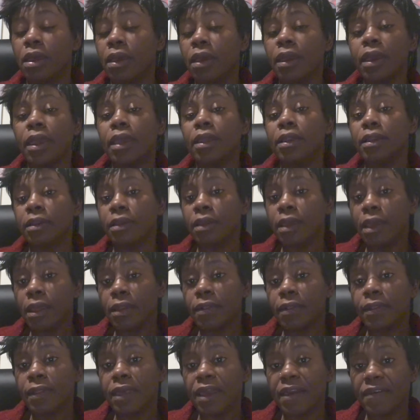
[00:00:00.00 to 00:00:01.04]
And
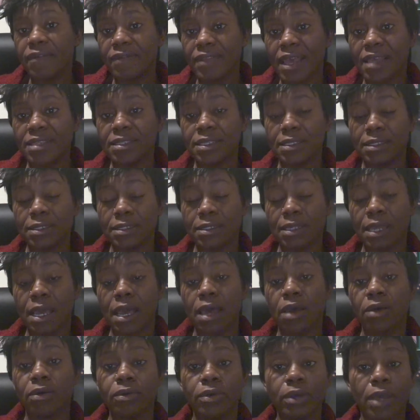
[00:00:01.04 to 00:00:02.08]
that if that's the
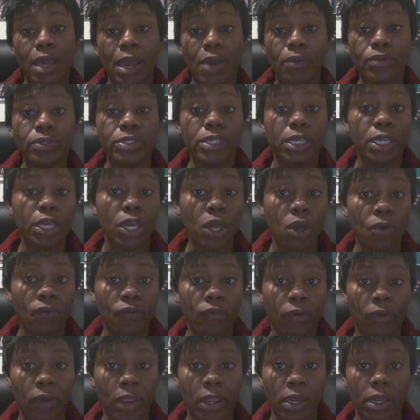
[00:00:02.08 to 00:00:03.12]
style, I would say go
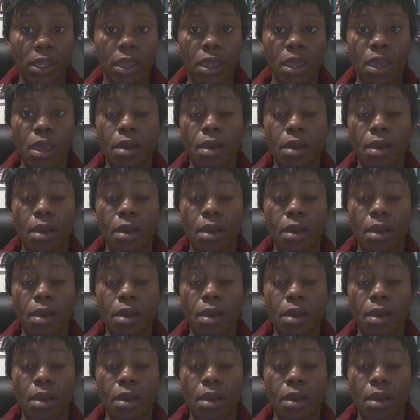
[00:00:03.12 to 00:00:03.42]
for it.